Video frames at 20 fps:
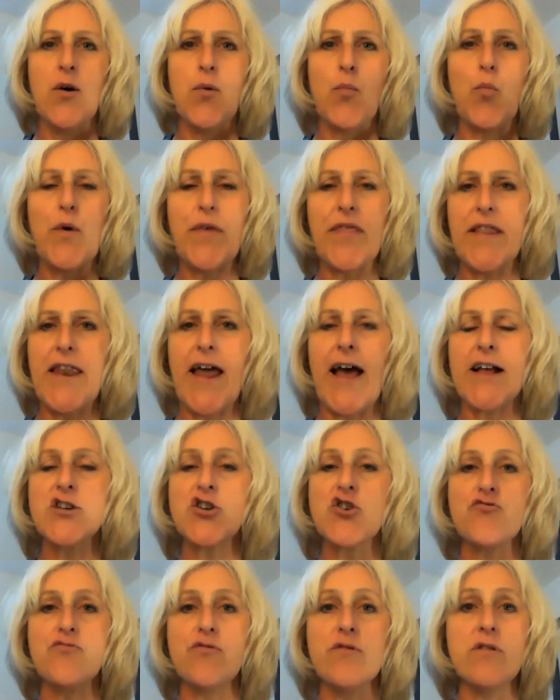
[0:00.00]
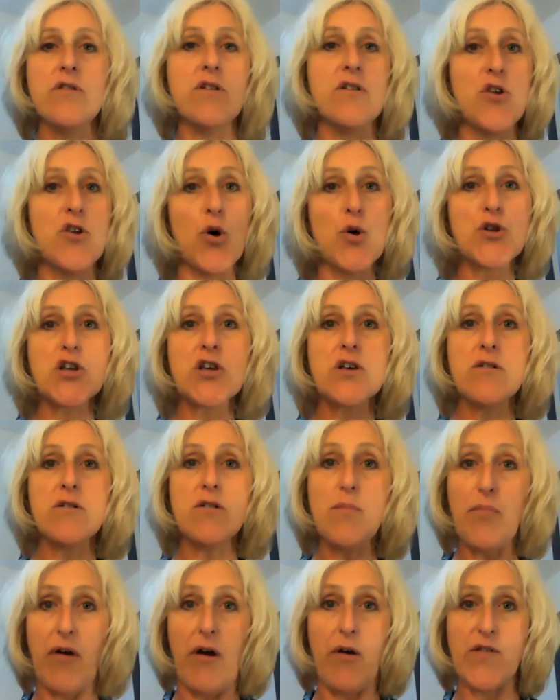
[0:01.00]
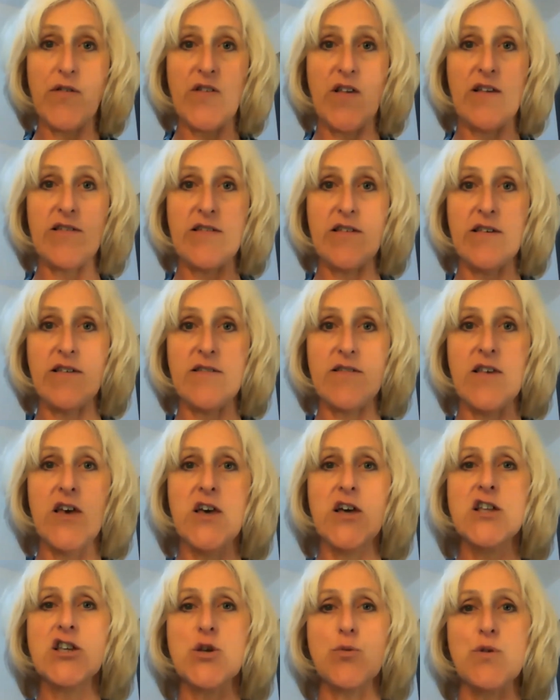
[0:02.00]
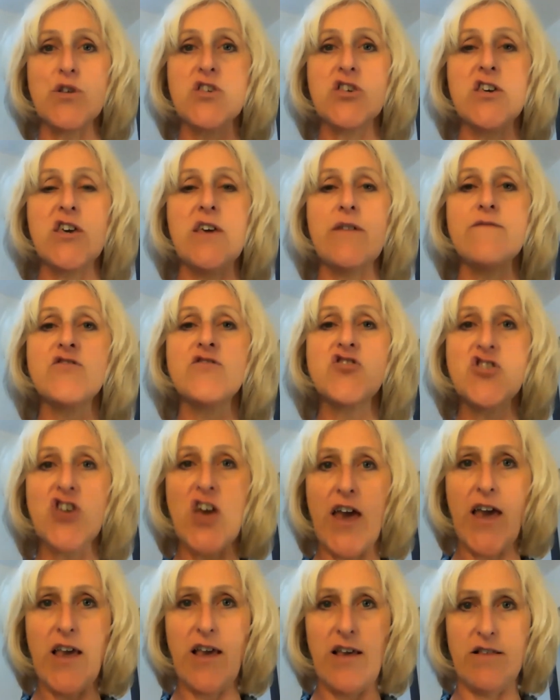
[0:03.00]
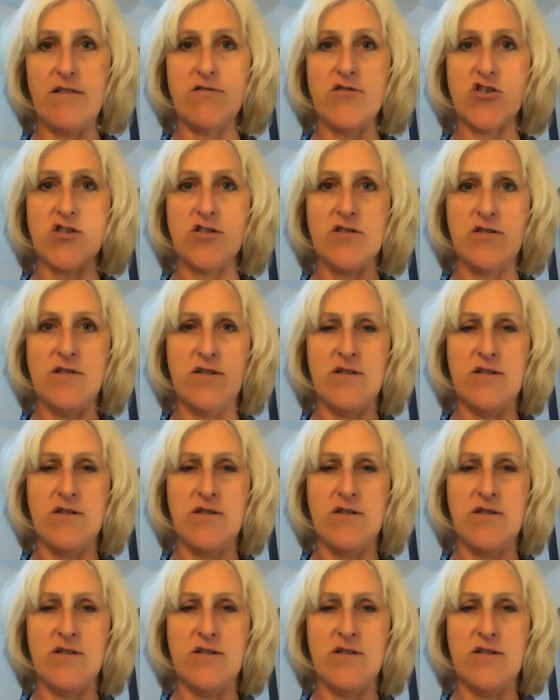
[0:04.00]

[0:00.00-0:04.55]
with natural, logical processes to achieve change